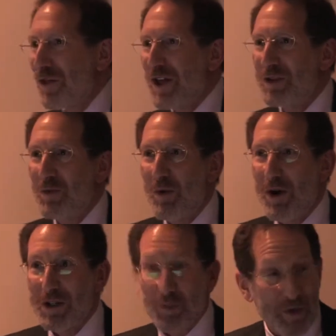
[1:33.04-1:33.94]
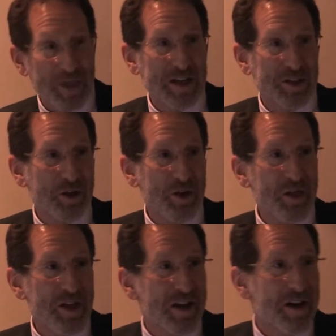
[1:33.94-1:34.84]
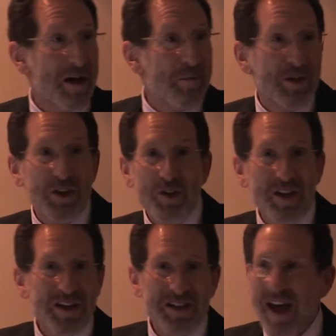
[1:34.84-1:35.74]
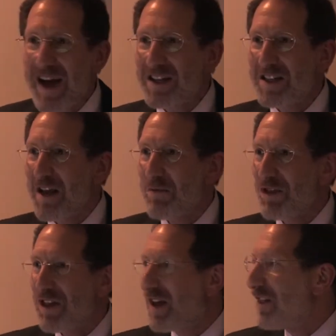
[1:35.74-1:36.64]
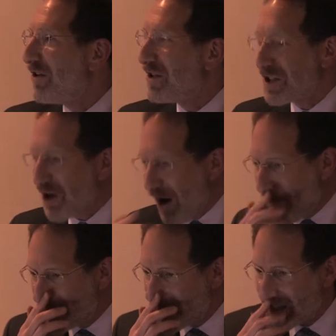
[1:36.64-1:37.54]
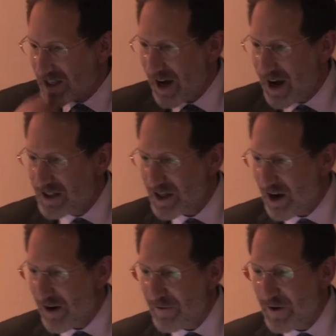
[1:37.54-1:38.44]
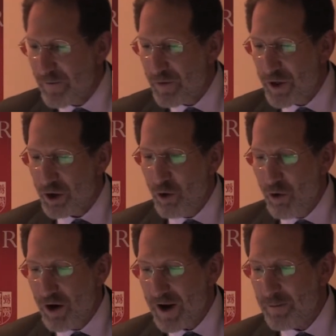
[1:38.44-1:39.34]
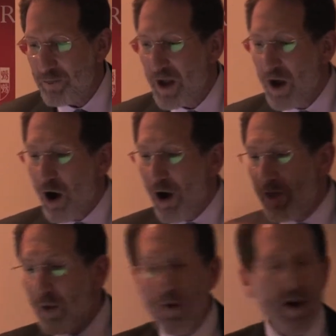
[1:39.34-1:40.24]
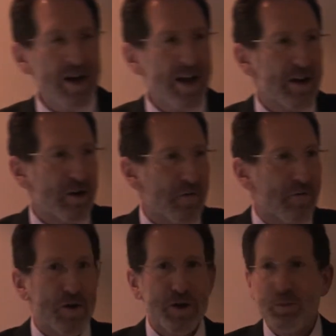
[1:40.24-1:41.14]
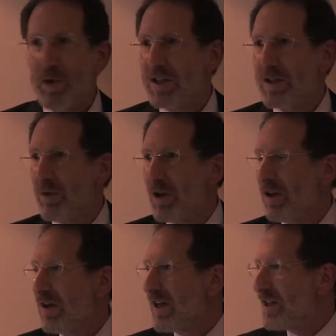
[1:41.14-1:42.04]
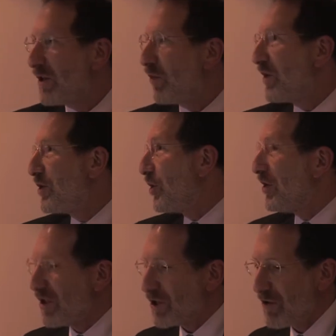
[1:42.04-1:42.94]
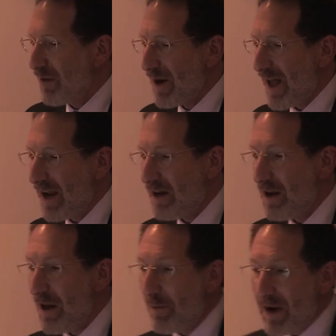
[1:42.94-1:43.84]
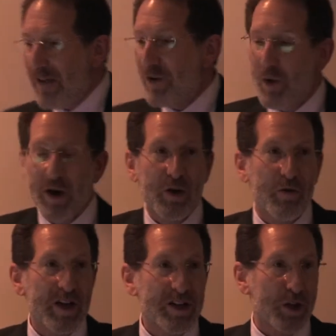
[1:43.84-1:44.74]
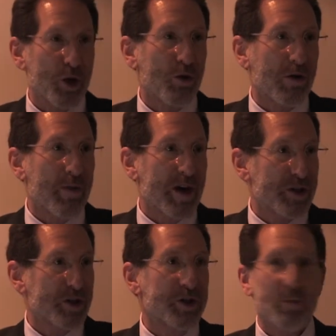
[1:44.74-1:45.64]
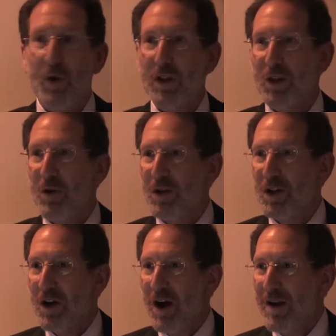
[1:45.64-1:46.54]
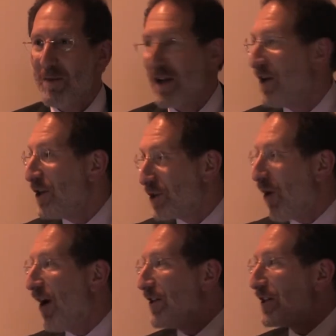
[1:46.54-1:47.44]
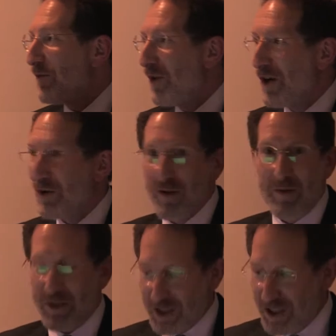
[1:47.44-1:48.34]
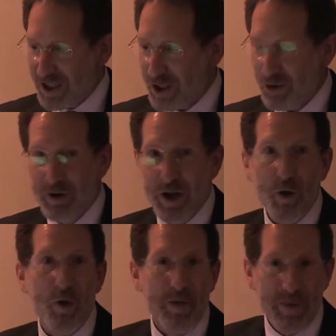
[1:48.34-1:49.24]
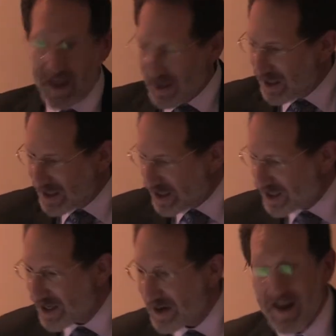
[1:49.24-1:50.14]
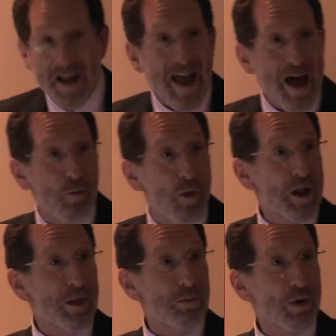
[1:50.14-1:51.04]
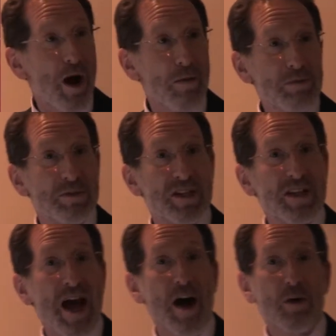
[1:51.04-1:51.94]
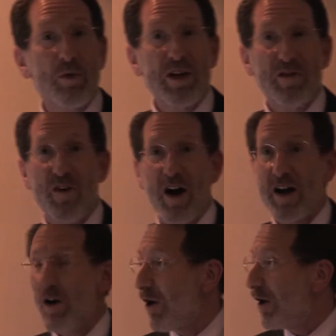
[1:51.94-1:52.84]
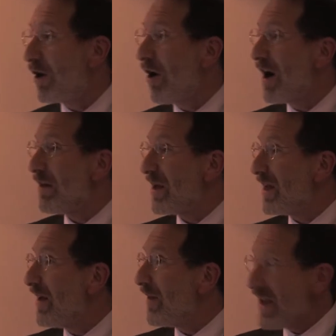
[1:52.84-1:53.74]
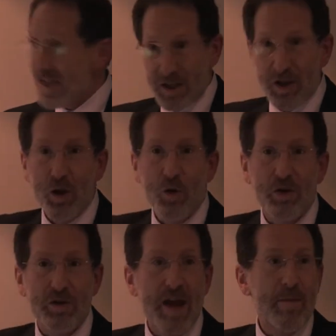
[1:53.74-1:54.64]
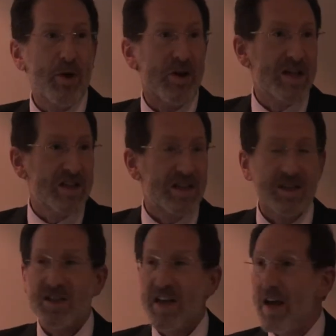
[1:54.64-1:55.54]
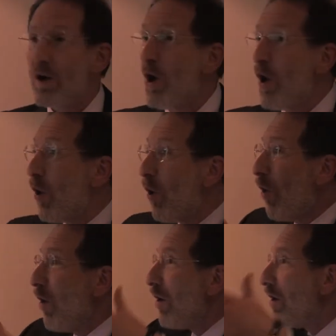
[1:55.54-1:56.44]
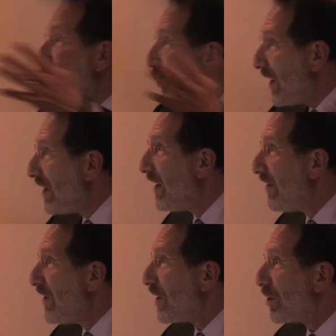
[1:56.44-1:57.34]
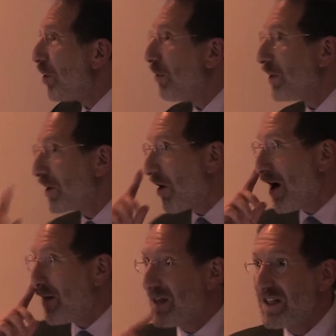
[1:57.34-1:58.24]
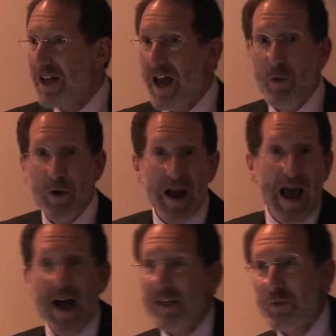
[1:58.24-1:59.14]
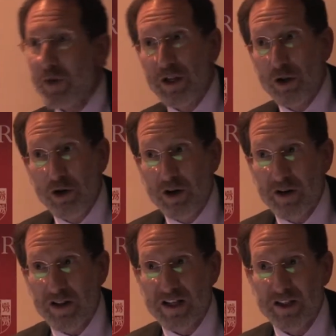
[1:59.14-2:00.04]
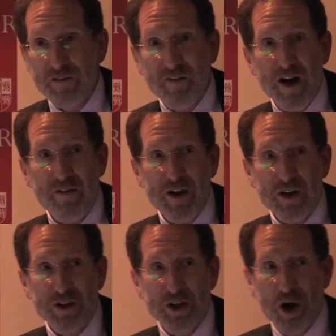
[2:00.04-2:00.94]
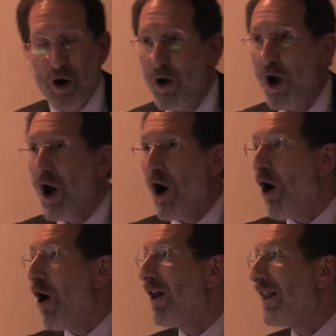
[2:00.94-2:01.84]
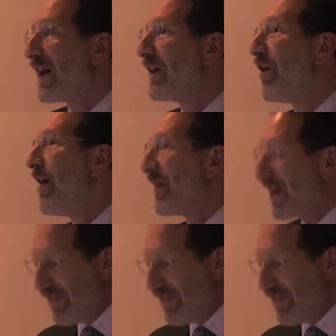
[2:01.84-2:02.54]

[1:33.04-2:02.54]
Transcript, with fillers: are things that we want to support. That's a good thing. But they're the exact same thing. They're just opposite sides of the coin. On the one hand, our first principle is that we shouldn't discriminate, but everyone agrees that local money should support the local economy. So obviously, we're in agreement to disagree or be inconsistent. And one of the problems is how do we define our economy? Is it the local neighborhood? Is it the state? Or do we live in a global economy today where, as we learned less than five years ago, all economic